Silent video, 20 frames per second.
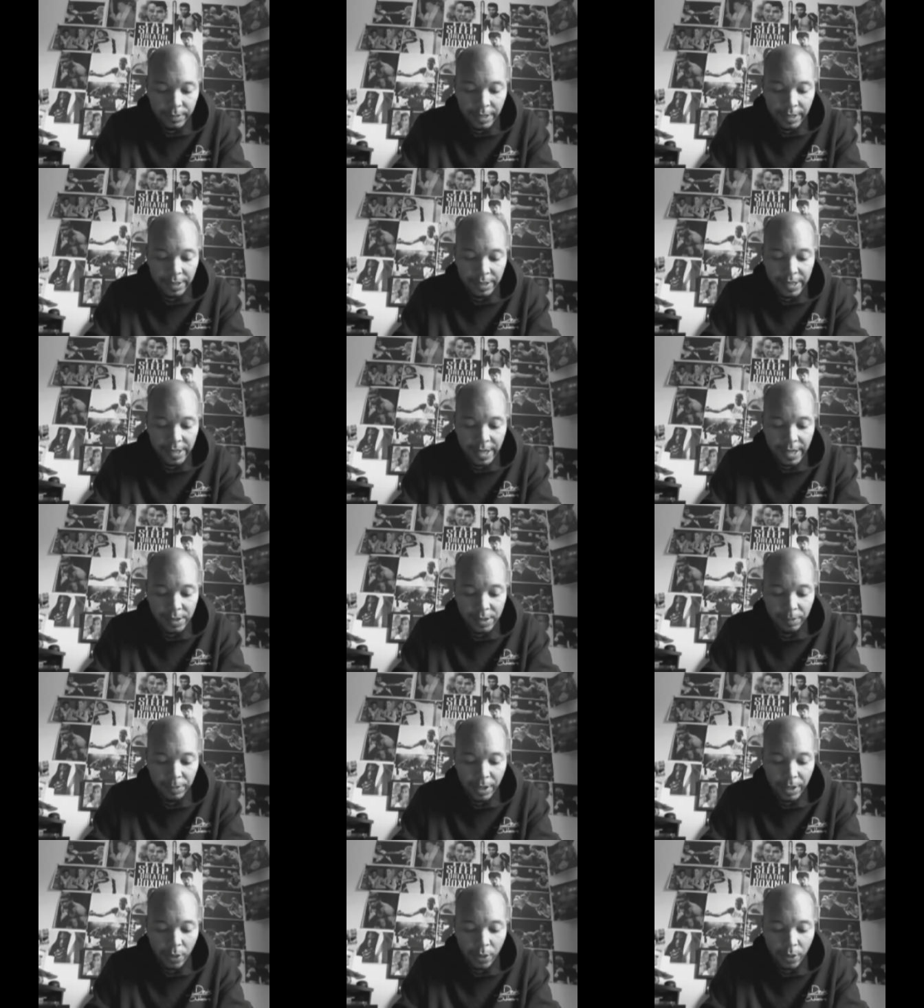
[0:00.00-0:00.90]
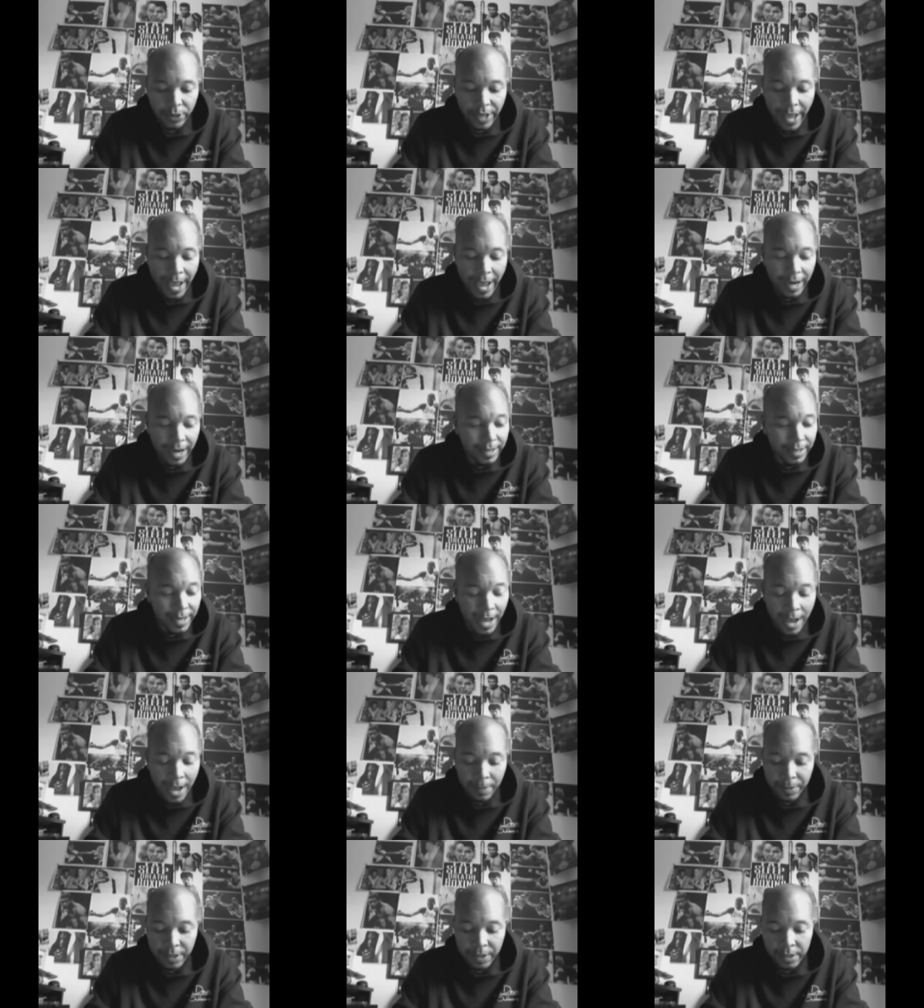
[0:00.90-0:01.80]
that stands up there with Hagler and
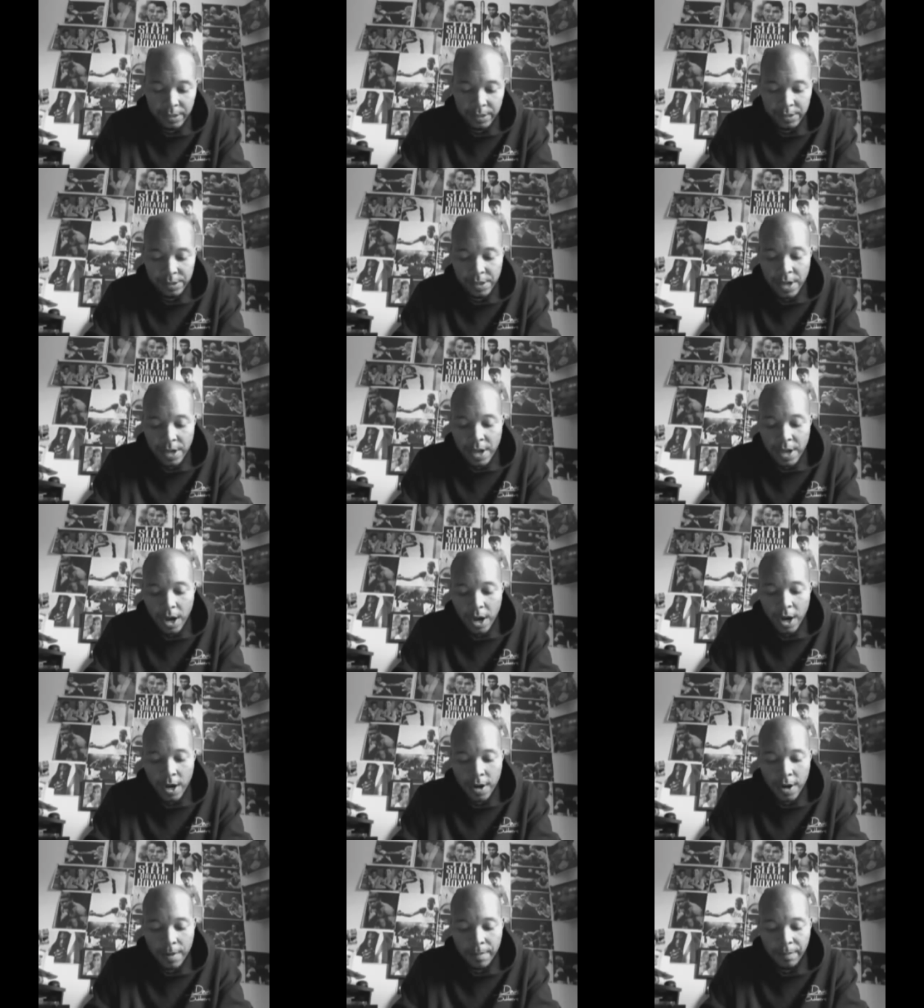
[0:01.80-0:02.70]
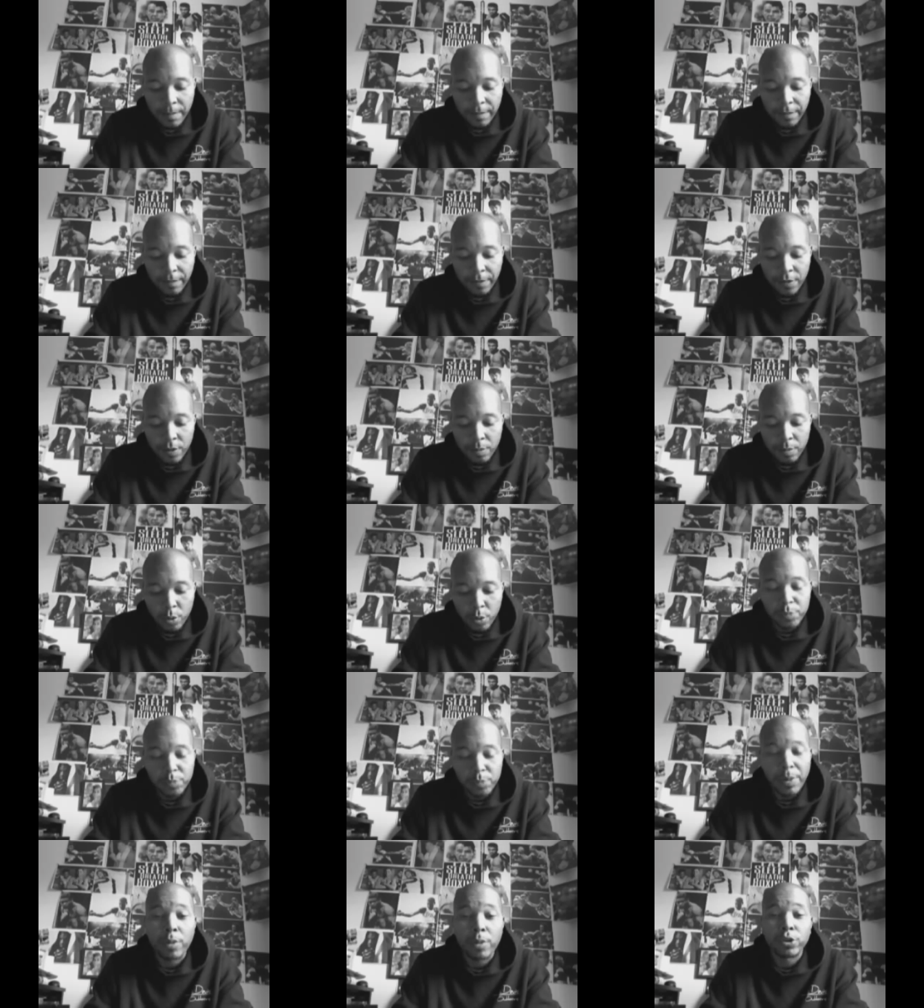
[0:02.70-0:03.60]
Hopkins um, for
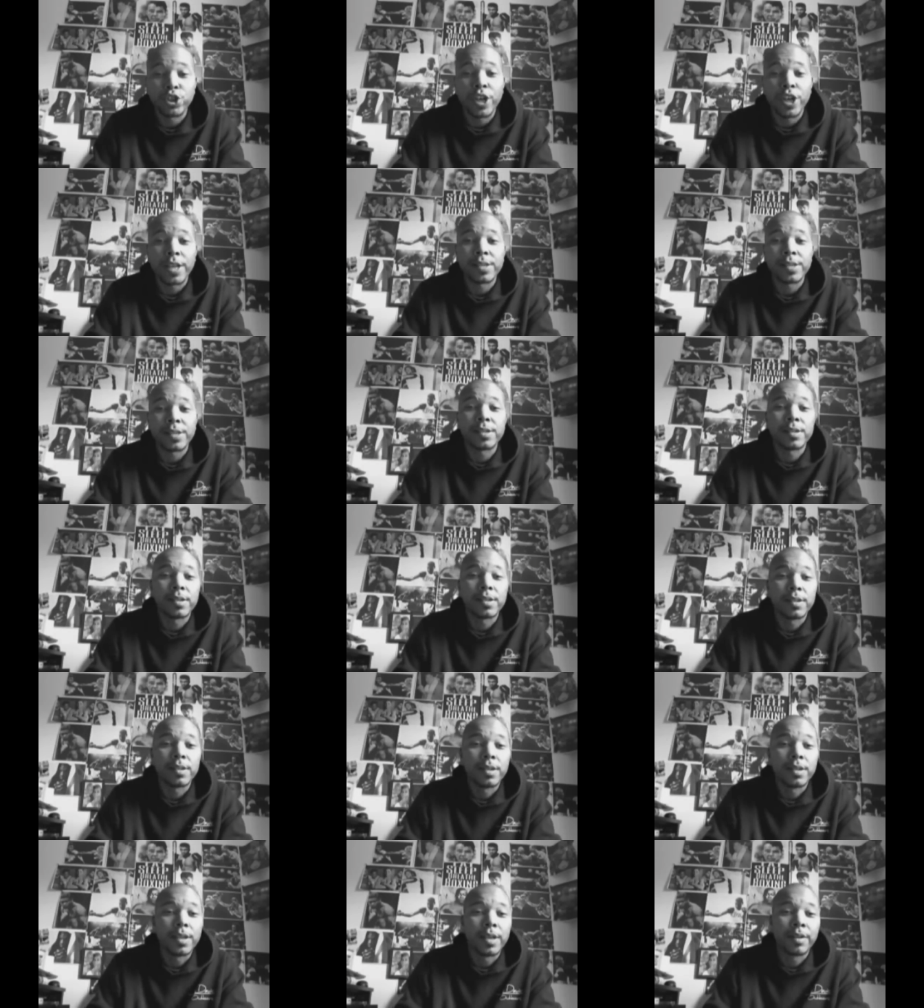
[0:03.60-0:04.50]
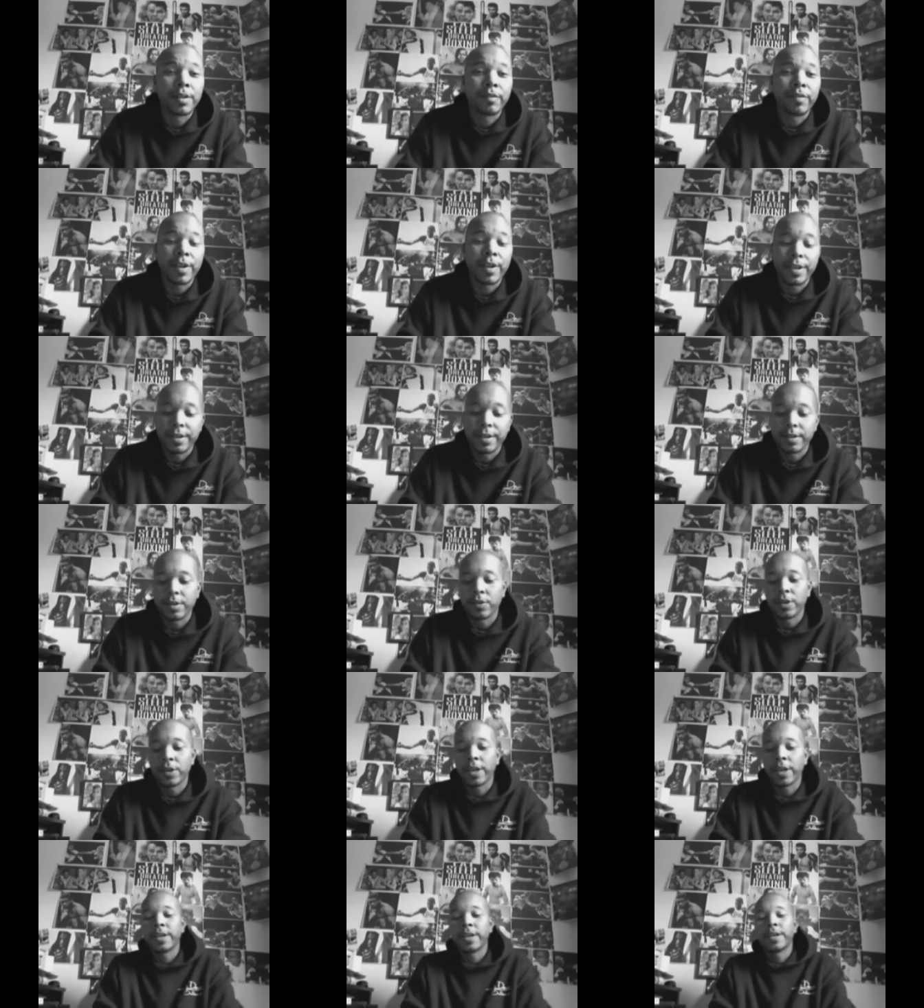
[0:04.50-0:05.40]
most power shots in a fight,
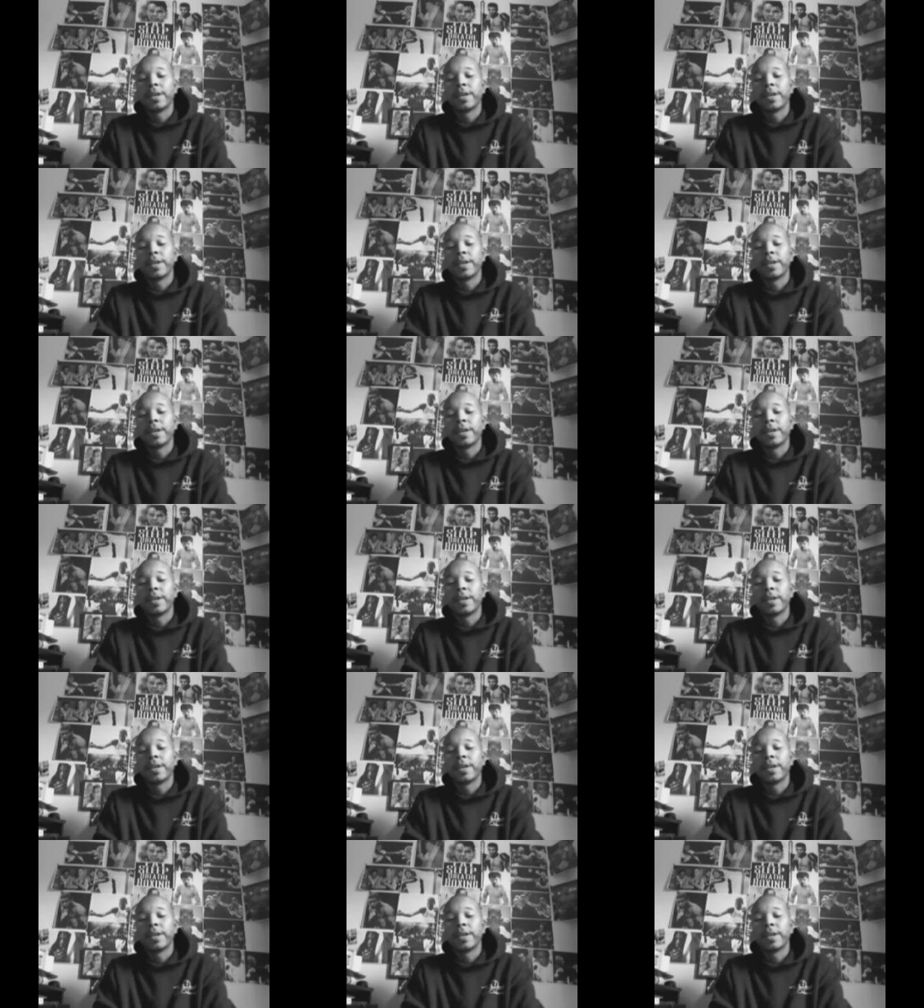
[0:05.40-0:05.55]
okay?